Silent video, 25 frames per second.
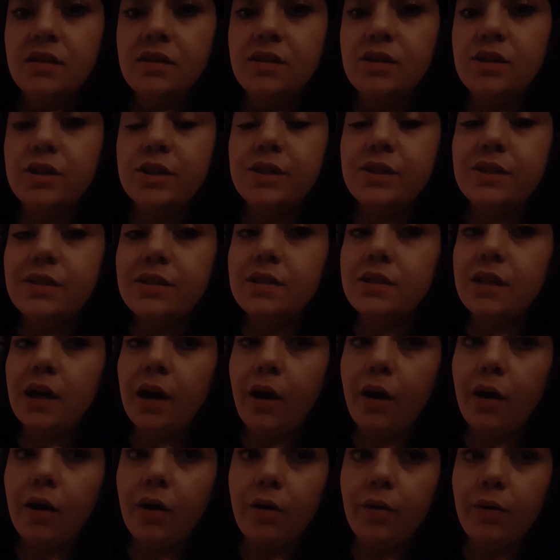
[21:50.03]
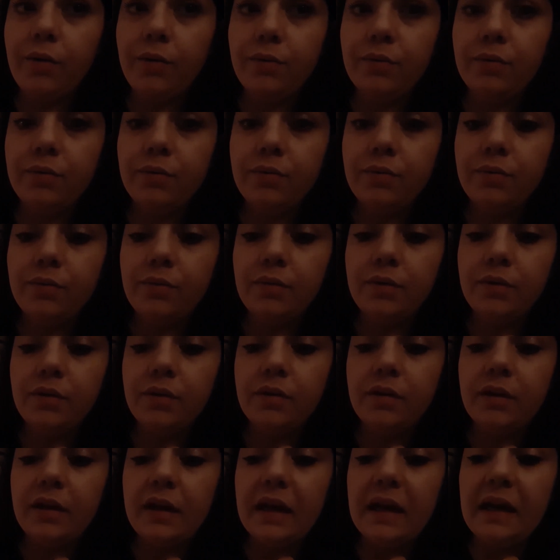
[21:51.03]
So,
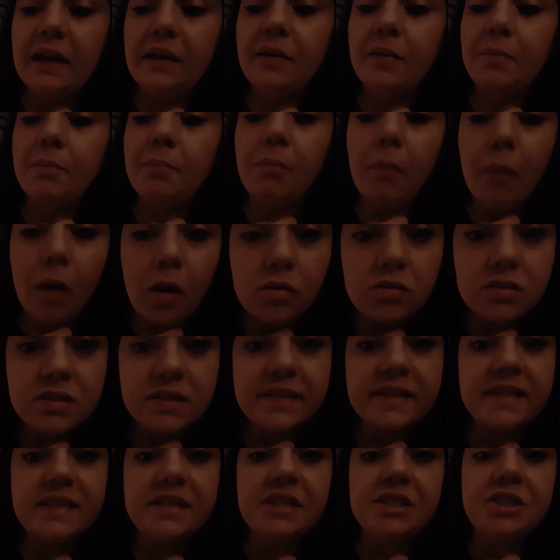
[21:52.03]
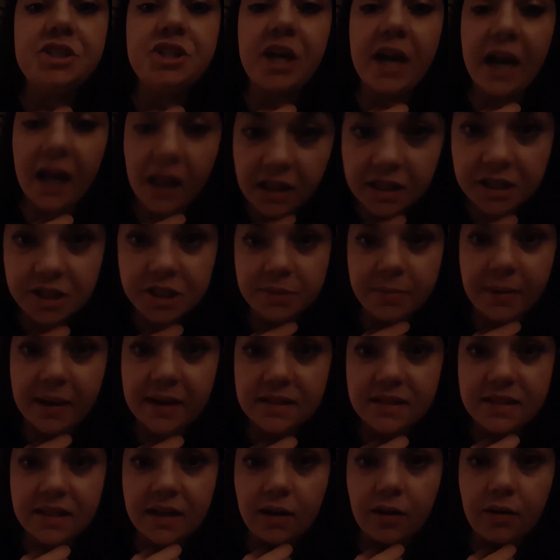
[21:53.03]
and mostly to challenge
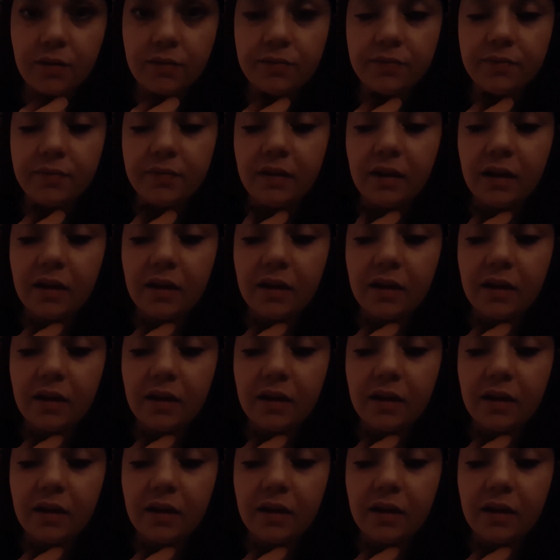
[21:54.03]
myself,